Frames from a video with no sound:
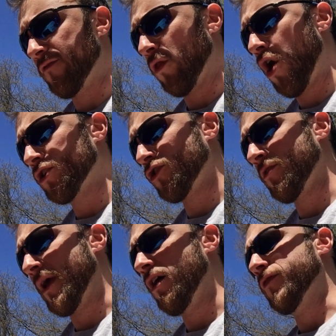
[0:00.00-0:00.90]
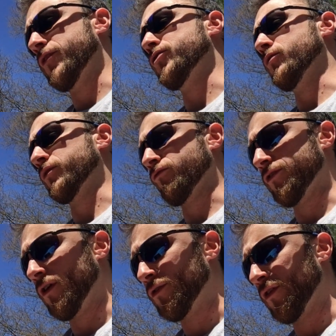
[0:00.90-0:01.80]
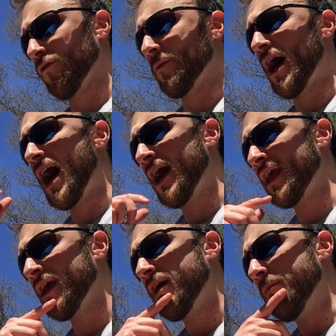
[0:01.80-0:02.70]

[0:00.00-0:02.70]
long-term health issues resulting from a high